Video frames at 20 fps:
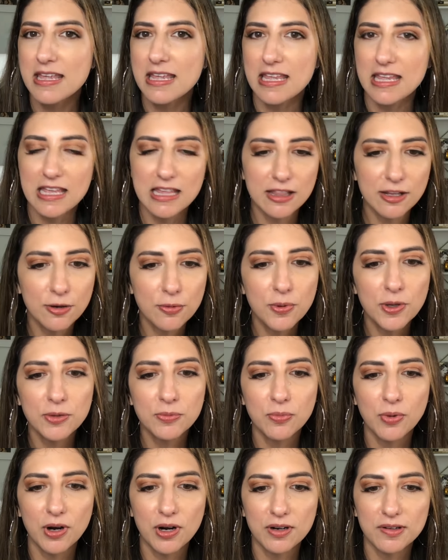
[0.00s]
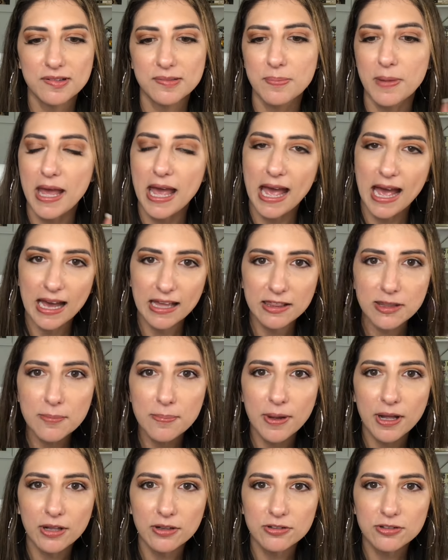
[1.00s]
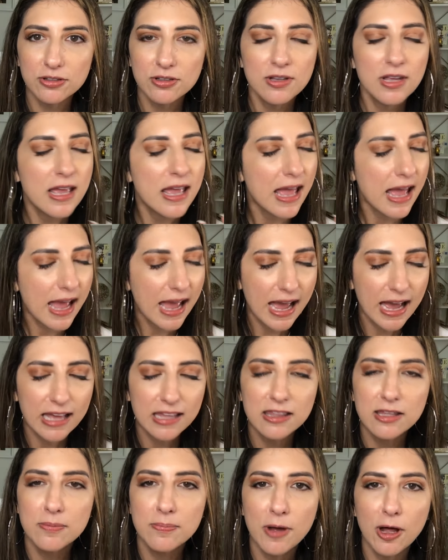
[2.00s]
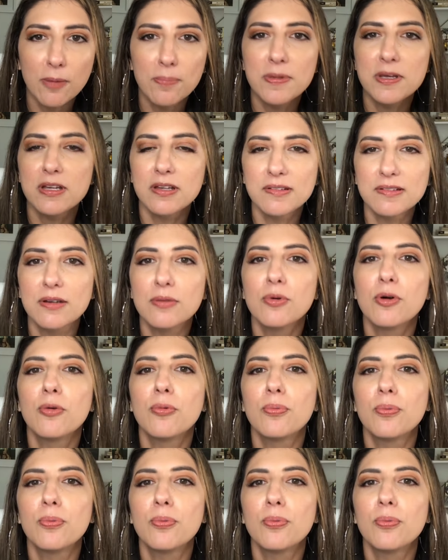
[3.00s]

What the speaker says: Either one works, but add the belt. Add the belt because it will